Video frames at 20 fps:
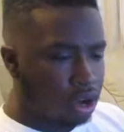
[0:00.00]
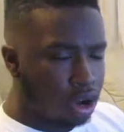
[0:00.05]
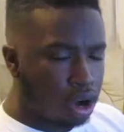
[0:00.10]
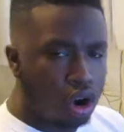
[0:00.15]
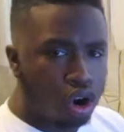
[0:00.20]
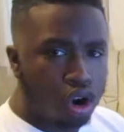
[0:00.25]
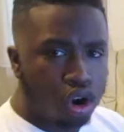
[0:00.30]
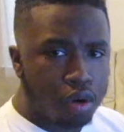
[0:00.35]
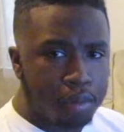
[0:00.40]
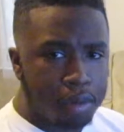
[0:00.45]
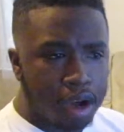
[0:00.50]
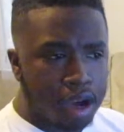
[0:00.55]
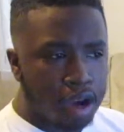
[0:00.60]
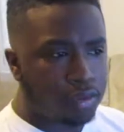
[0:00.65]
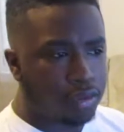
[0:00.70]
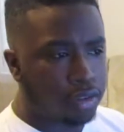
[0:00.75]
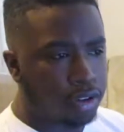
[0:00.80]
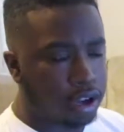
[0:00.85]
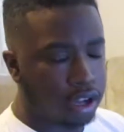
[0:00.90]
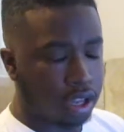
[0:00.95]
Old
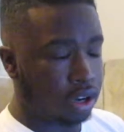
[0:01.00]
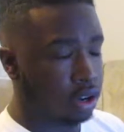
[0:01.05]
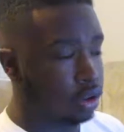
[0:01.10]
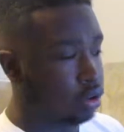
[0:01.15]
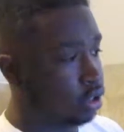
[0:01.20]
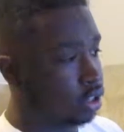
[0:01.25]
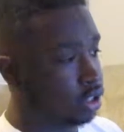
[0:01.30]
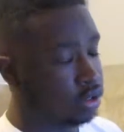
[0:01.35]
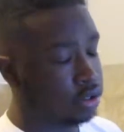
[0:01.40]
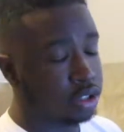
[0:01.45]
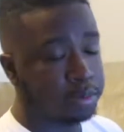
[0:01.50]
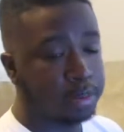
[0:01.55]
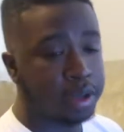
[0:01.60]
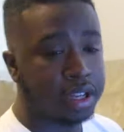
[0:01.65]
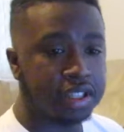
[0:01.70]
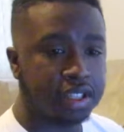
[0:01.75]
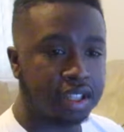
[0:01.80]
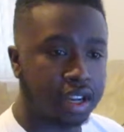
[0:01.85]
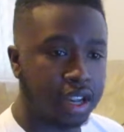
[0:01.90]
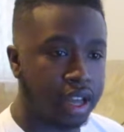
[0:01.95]
motherfucker, no
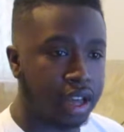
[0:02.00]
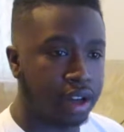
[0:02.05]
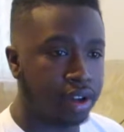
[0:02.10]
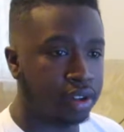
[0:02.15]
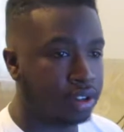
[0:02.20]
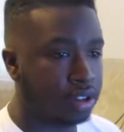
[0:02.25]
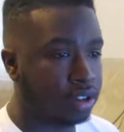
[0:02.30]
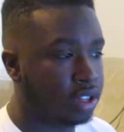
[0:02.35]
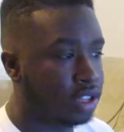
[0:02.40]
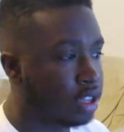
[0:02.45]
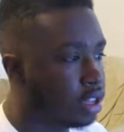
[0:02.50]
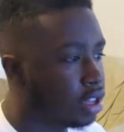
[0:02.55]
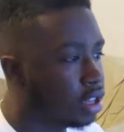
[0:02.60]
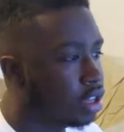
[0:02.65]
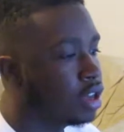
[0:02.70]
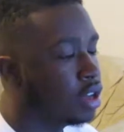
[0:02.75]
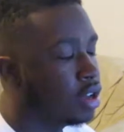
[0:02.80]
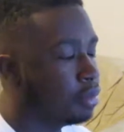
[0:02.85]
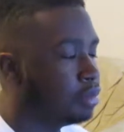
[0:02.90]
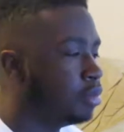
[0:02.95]
disrespect to the elderly,
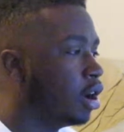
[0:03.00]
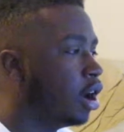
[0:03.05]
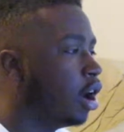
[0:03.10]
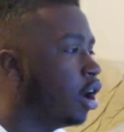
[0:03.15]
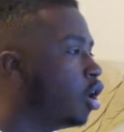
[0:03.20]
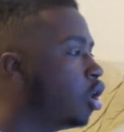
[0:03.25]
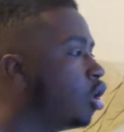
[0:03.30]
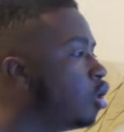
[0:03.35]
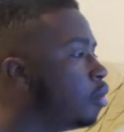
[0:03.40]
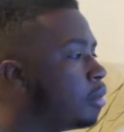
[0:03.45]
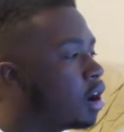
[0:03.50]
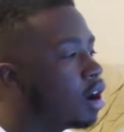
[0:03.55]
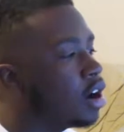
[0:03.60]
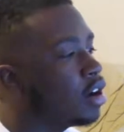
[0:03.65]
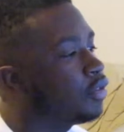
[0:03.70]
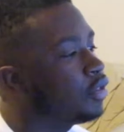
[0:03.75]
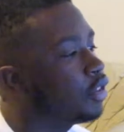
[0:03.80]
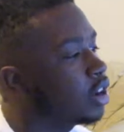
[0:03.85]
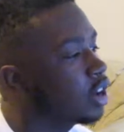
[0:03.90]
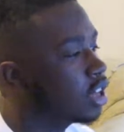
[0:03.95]
but old
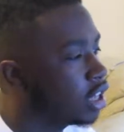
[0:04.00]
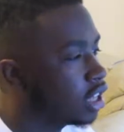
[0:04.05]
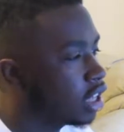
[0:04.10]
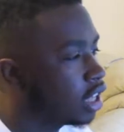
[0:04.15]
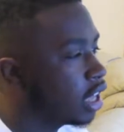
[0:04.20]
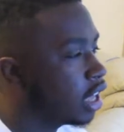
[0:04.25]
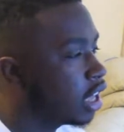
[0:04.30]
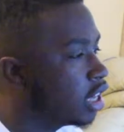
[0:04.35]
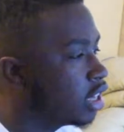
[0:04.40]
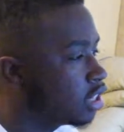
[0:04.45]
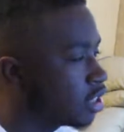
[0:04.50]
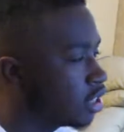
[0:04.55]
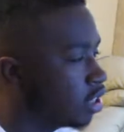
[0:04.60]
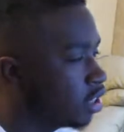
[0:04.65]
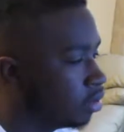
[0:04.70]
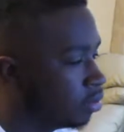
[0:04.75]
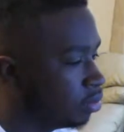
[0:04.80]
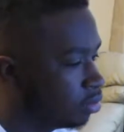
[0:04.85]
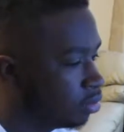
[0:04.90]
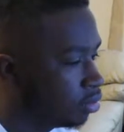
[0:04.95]
motherfucker give you
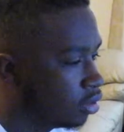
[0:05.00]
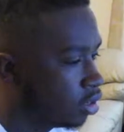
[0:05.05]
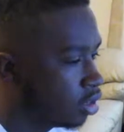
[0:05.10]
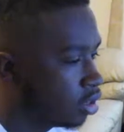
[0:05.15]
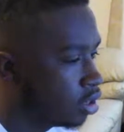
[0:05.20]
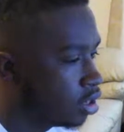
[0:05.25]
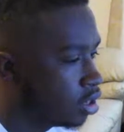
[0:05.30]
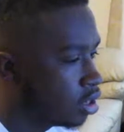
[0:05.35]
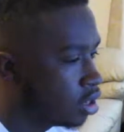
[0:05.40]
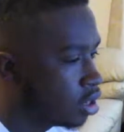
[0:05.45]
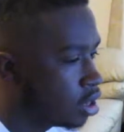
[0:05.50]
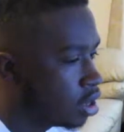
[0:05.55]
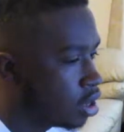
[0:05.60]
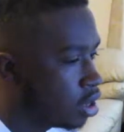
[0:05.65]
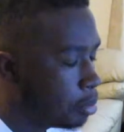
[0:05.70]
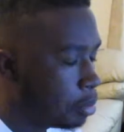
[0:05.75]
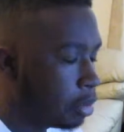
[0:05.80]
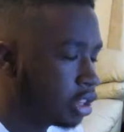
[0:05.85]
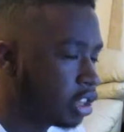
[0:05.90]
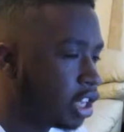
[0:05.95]
some.
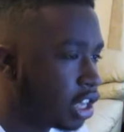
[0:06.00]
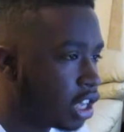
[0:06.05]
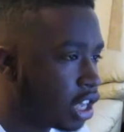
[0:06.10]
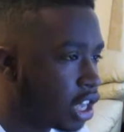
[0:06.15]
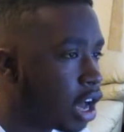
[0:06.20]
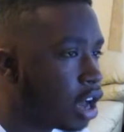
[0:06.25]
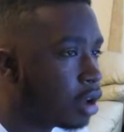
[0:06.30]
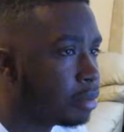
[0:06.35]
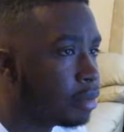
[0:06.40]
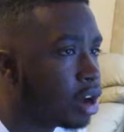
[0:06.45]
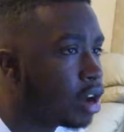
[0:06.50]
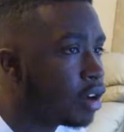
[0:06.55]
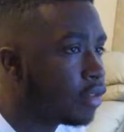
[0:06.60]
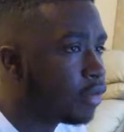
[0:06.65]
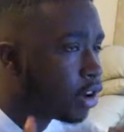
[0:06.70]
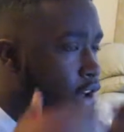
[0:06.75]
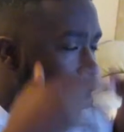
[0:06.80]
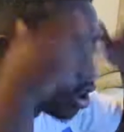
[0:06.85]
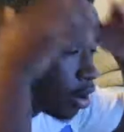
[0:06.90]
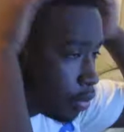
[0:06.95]
But the young
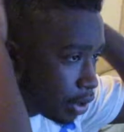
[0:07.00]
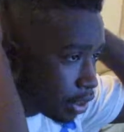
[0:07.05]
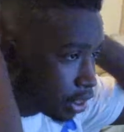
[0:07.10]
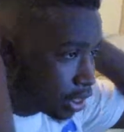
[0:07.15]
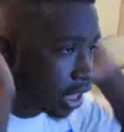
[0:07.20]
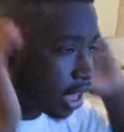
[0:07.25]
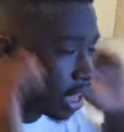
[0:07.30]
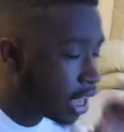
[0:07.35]
motherfucker with the